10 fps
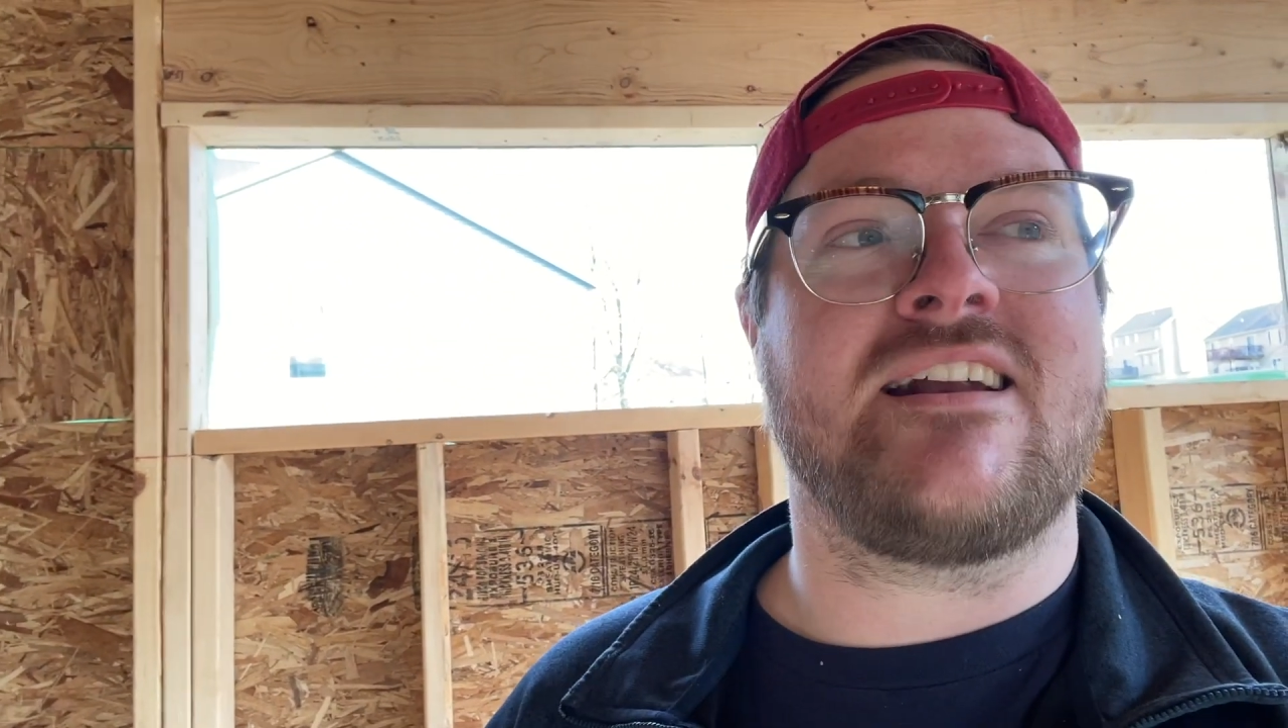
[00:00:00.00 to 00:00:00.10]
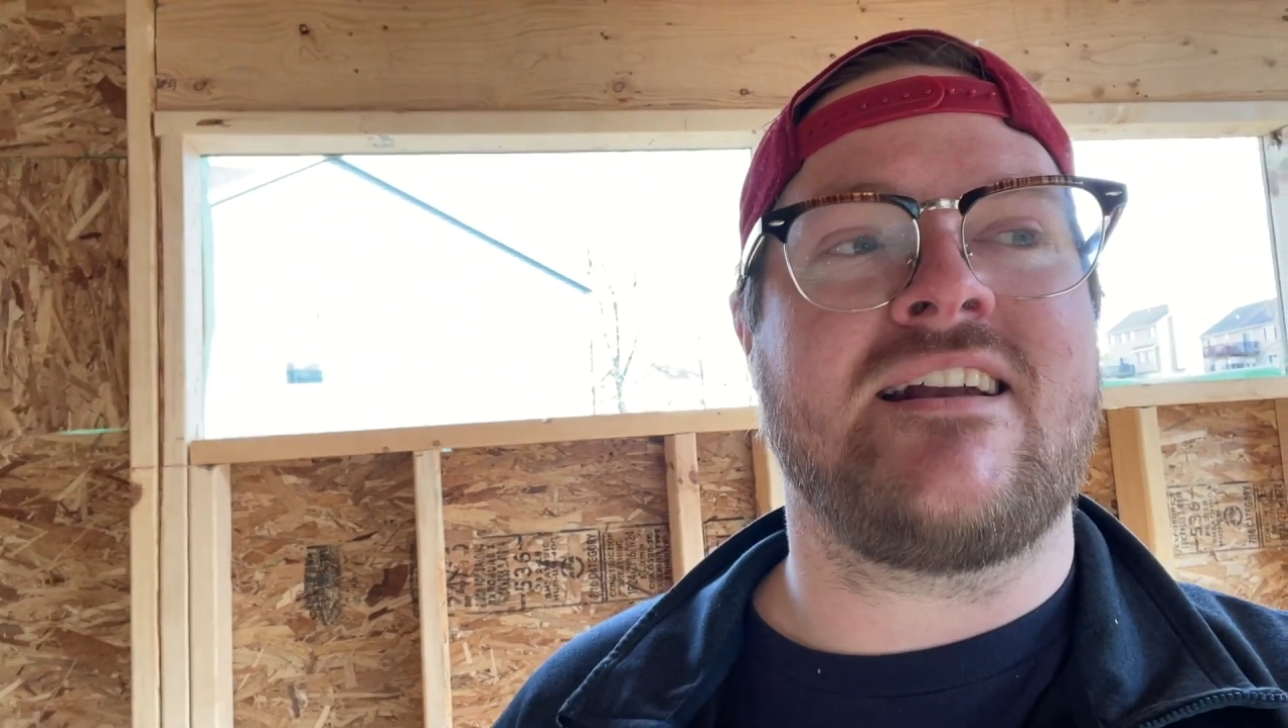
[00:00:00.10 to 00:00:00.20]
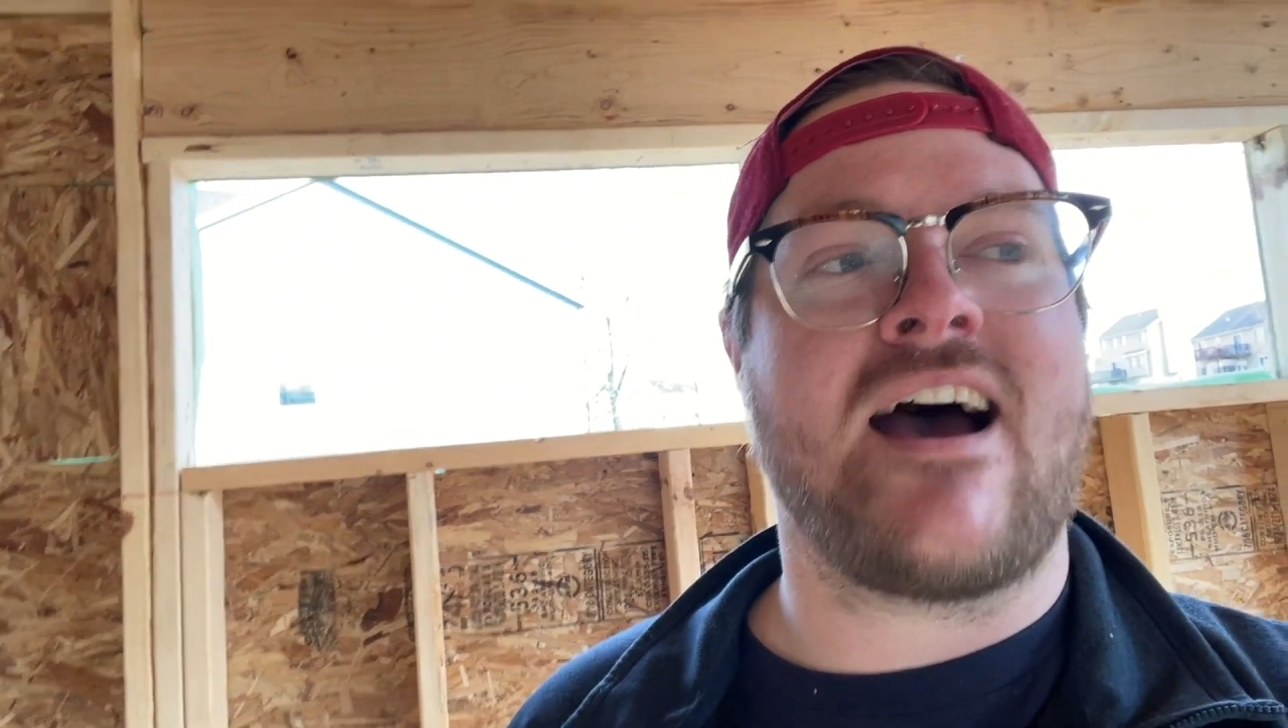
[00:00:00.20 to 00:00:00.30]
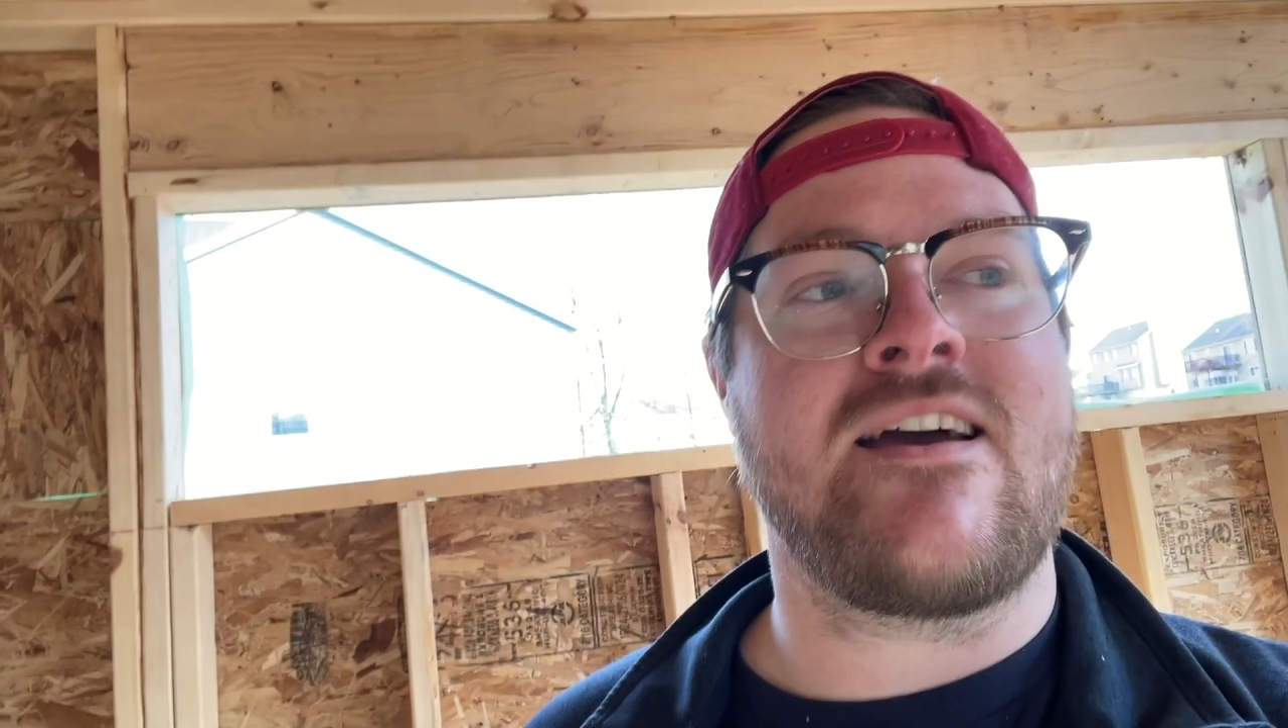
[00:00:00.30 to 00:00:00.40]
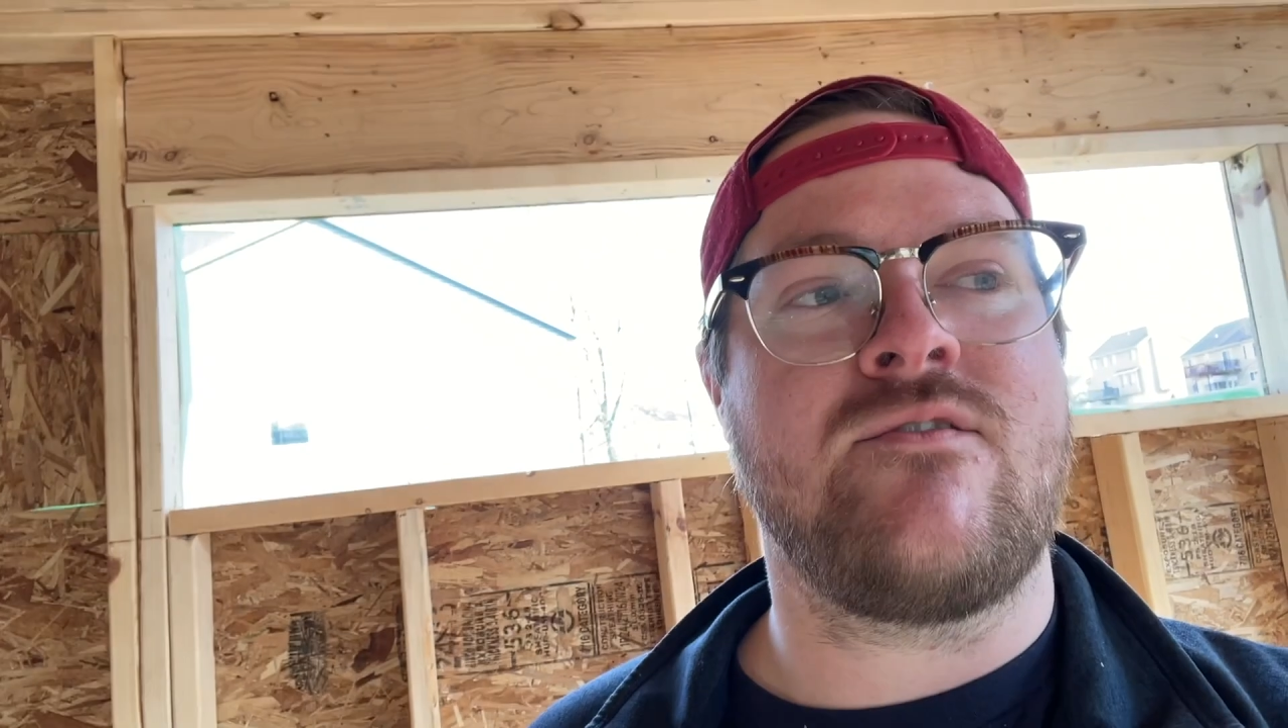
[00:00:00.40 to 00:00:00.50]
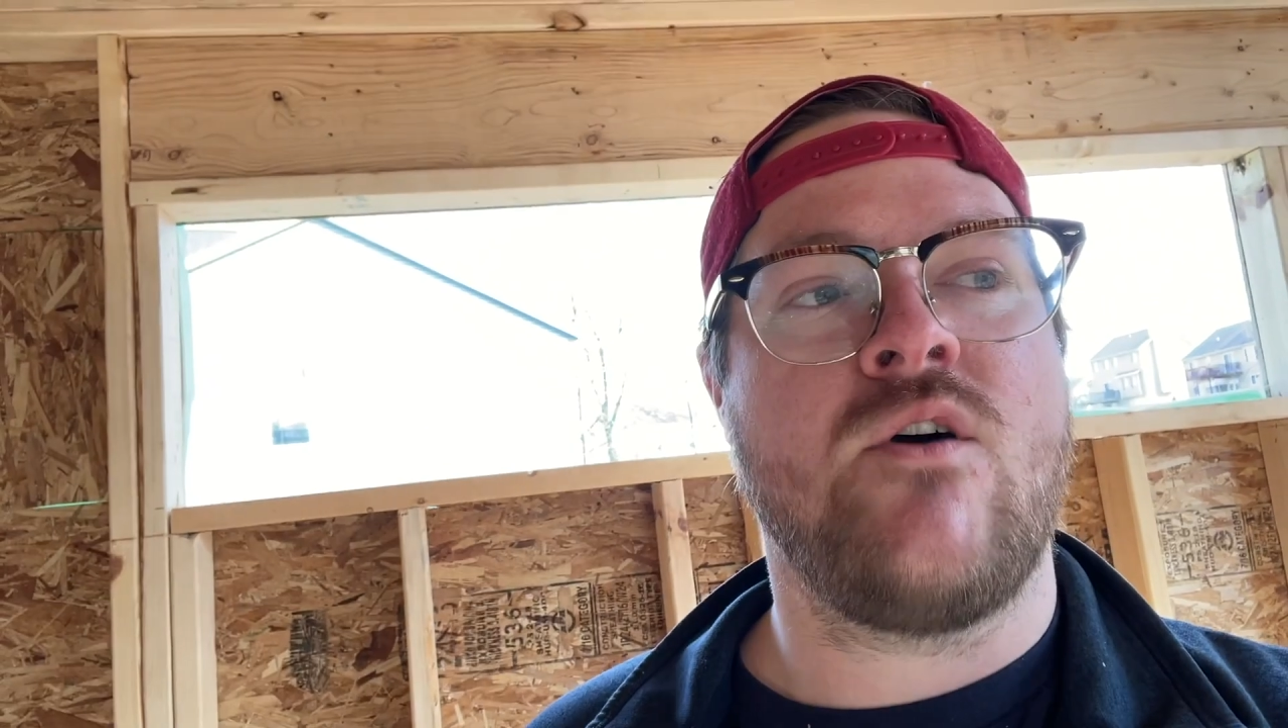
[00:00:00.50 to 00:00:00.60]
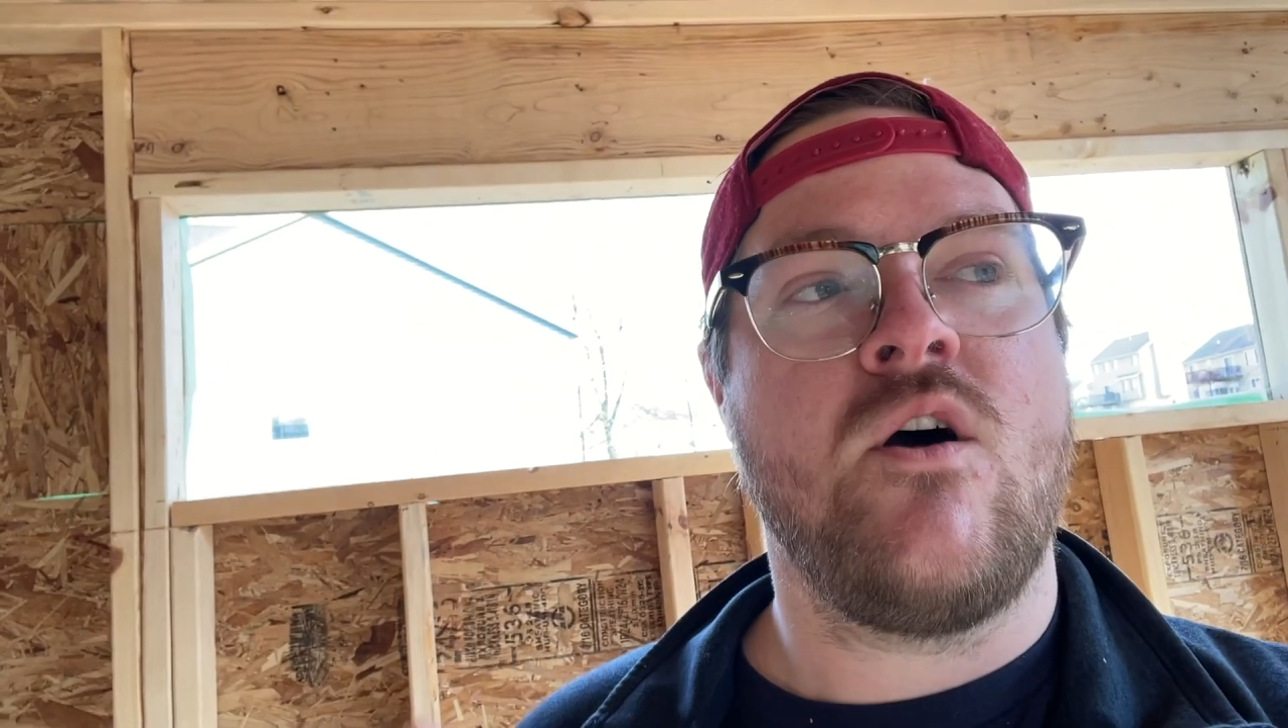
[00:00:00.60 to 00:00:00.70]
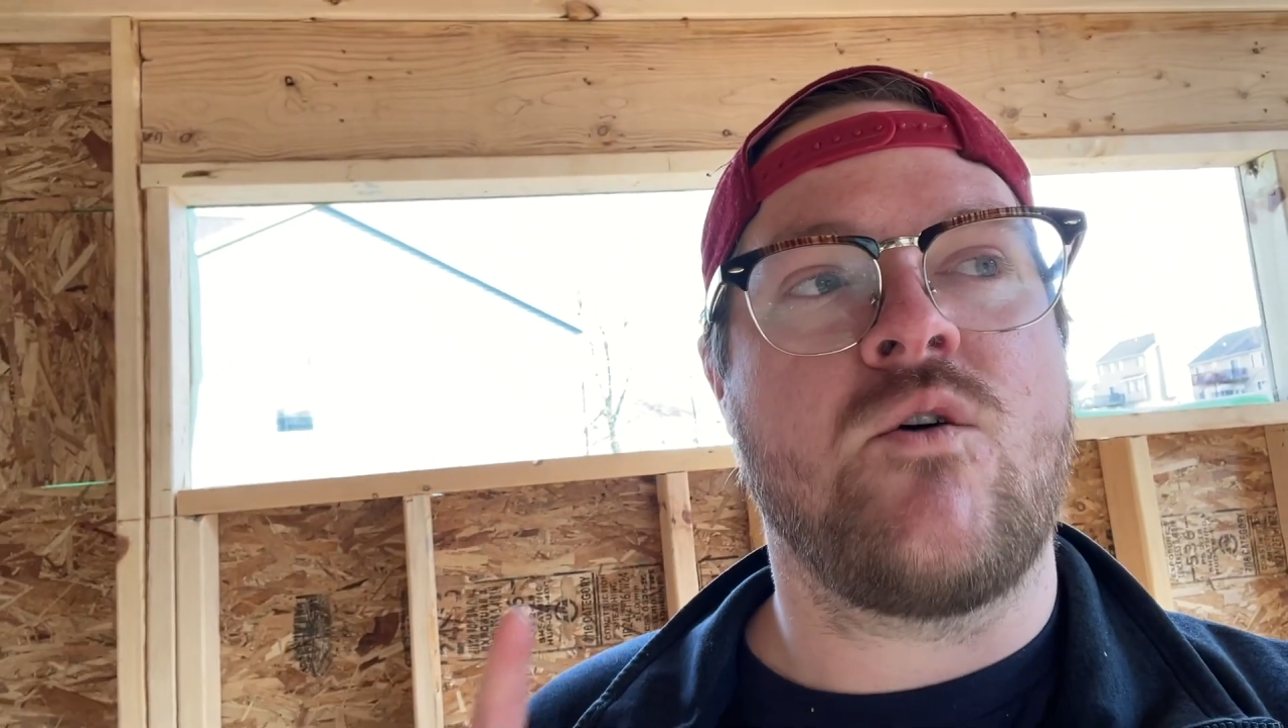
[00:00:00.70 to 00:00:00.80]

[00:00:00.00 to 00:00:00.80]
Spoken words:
and I